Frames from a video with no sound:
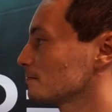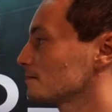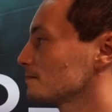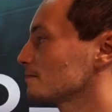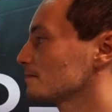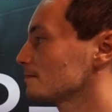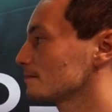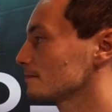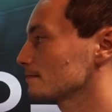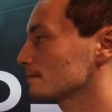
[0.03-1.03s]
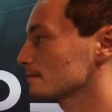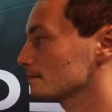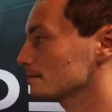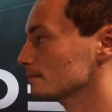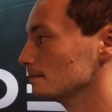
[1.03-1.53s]

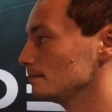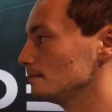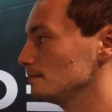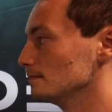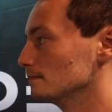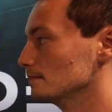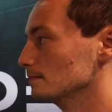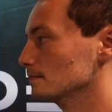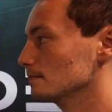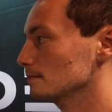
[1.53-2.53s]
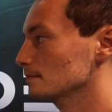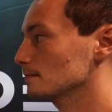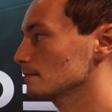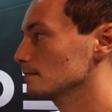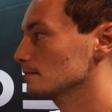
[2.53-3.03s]

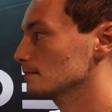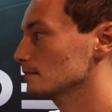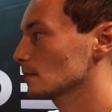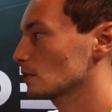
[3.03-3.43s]
[no speech]